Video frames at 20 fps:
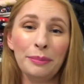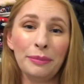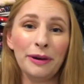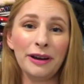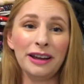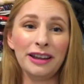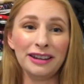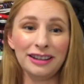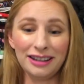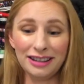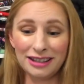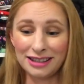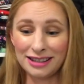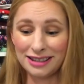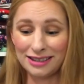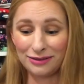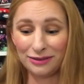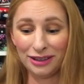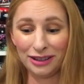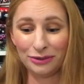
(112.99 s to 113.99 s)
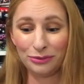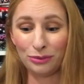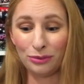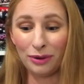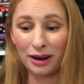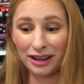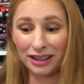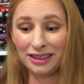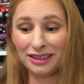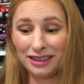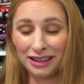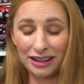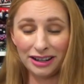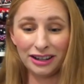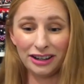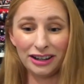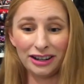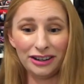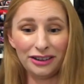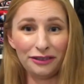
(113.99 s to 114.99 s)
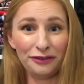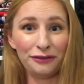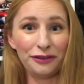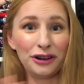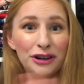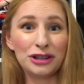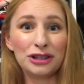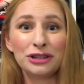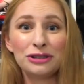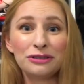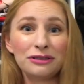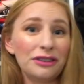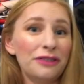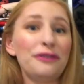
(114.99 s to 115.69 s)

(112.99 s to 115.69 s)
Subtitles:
but it's like right there, the first